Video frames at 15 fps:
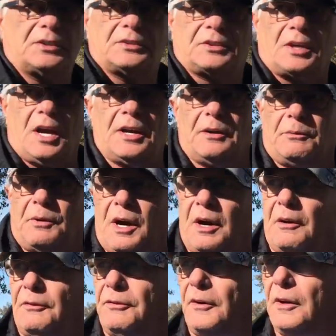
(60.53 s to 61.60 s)
is kind of
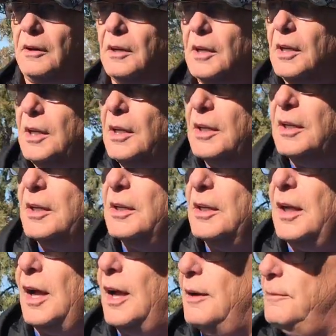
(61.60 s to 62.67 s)
rare for
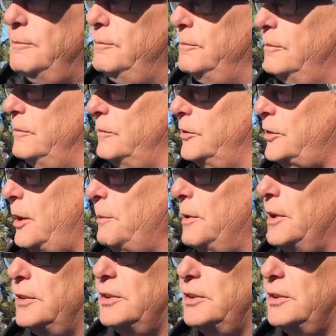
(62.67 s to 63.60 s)
um, some of the